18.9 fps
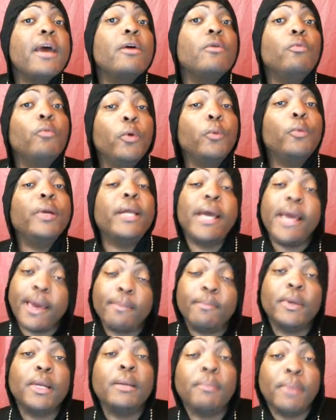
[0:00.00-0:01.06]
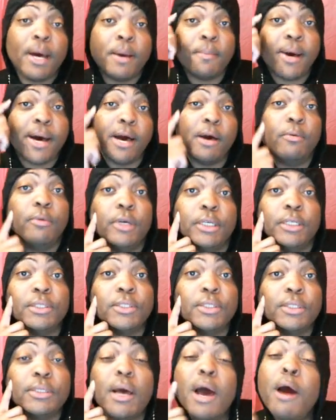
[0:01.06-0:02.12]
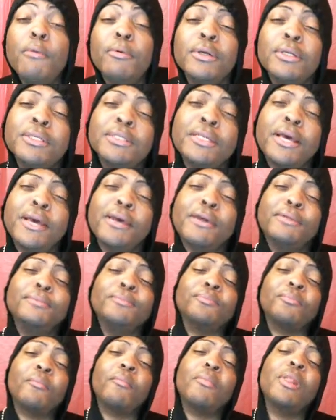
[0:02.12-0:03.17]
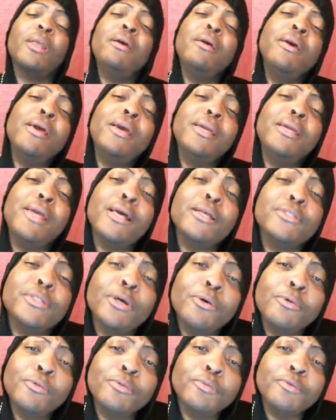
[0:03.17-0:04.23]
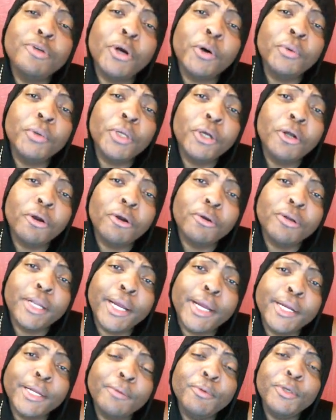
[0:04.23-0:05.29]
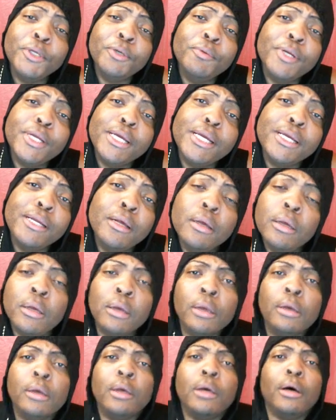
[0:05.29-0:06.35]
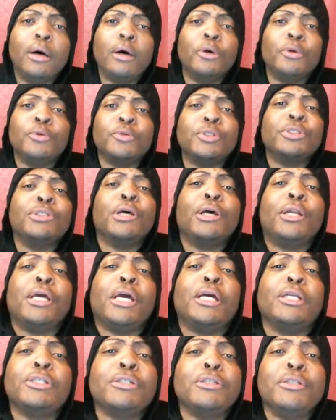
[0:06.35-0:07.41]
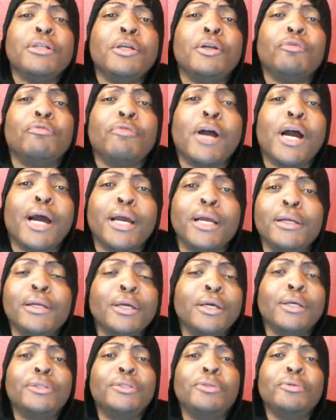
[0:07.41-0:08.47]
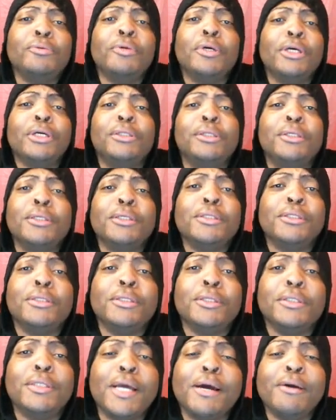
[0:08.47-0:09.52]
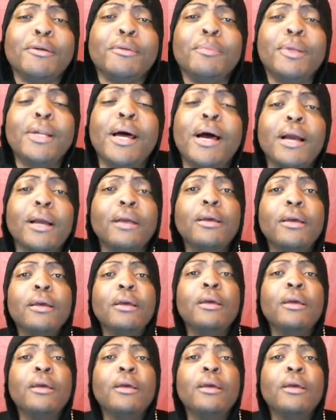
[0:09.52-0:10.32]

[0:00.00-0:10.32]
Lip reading: What would have happened in my mind was, I would have said, yes, oh, golden girl lady, what do you need? Oh, Sunny, I just need a ride to the down the block.